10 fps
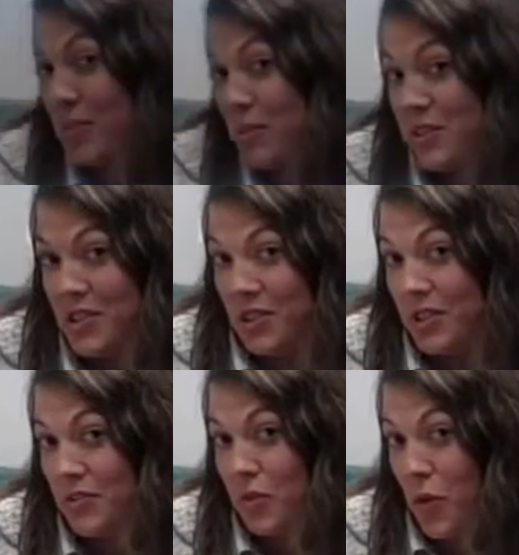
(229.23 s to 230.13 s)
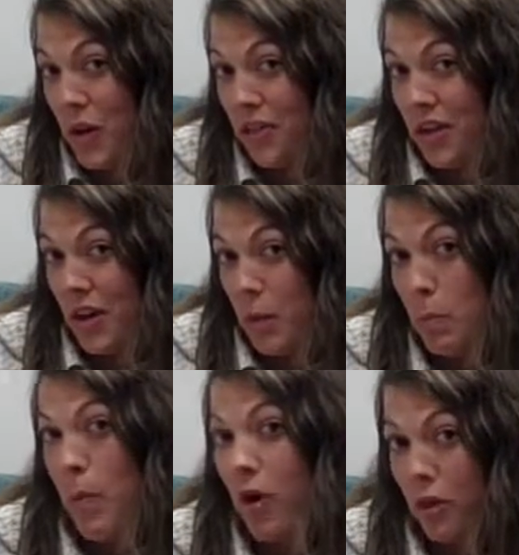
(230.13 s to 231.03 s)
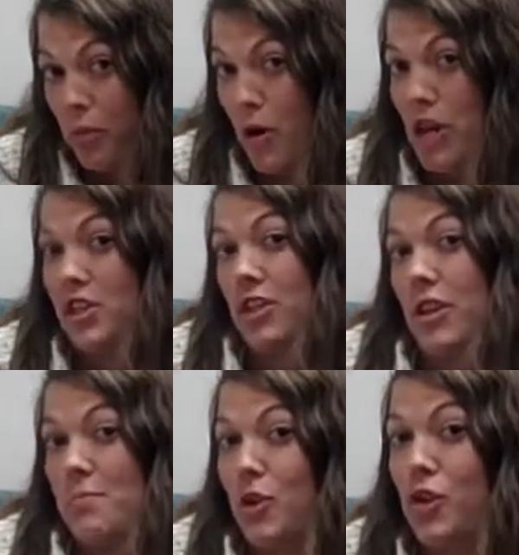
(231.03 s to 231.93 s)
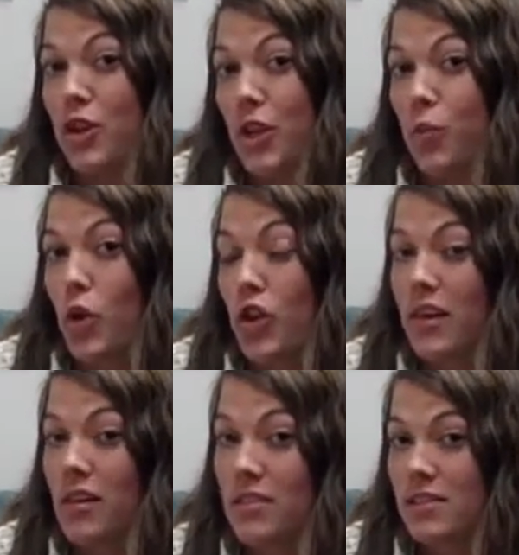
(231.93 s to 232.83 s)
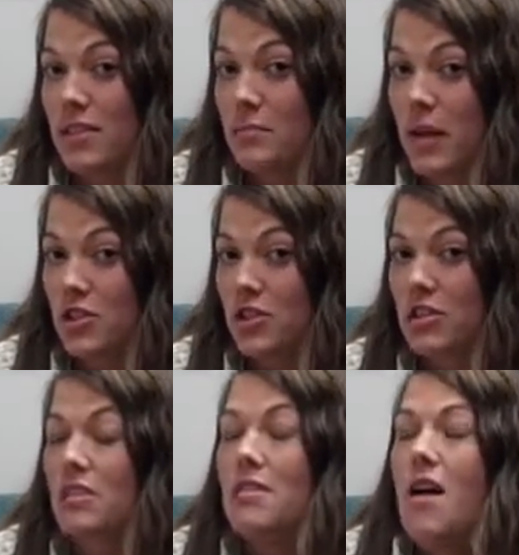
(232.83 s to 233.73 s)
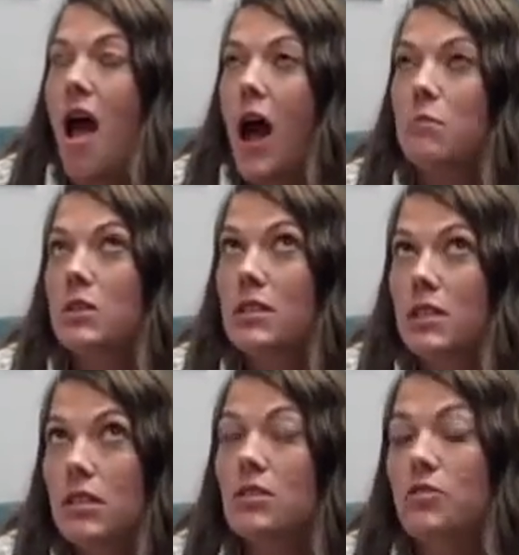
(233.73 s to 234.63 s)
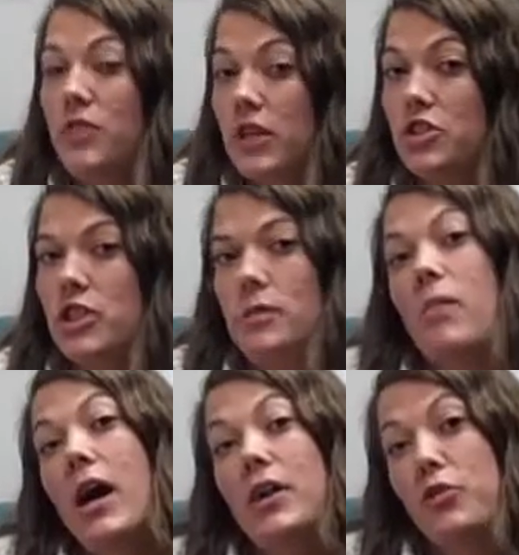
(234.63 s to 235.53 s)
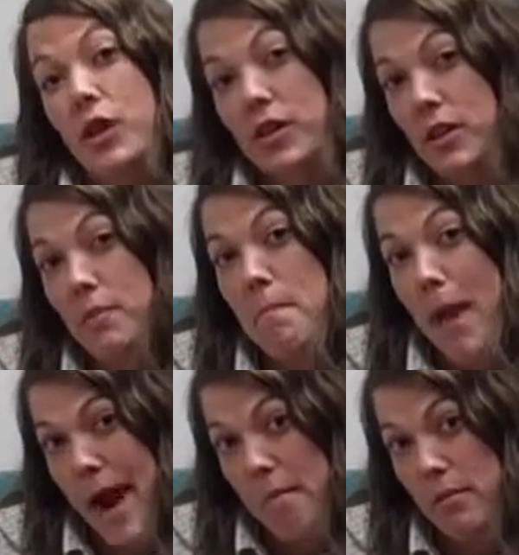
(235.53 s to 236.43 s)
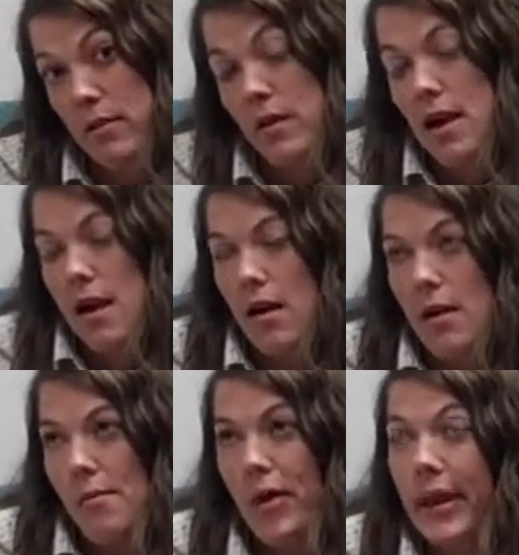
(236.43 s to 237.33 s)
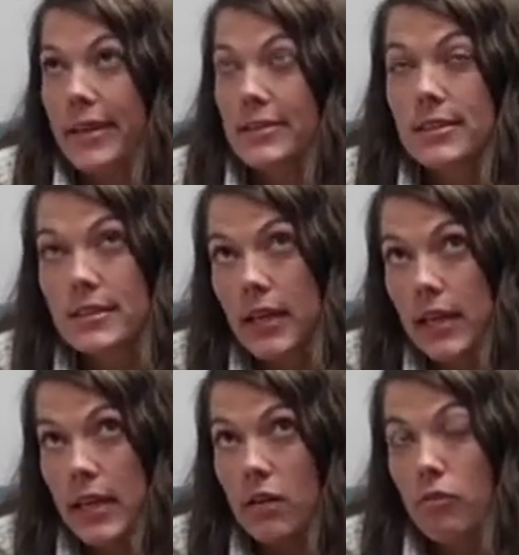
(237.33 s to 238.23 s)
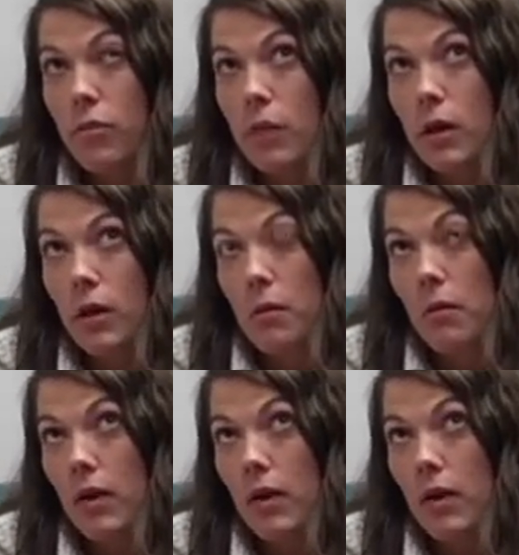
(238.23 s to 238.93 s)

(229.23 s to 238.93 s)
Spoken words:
the results for the part of the project that I'm currently working on this semester. I'm still finishing my curriculum map. What I can see from the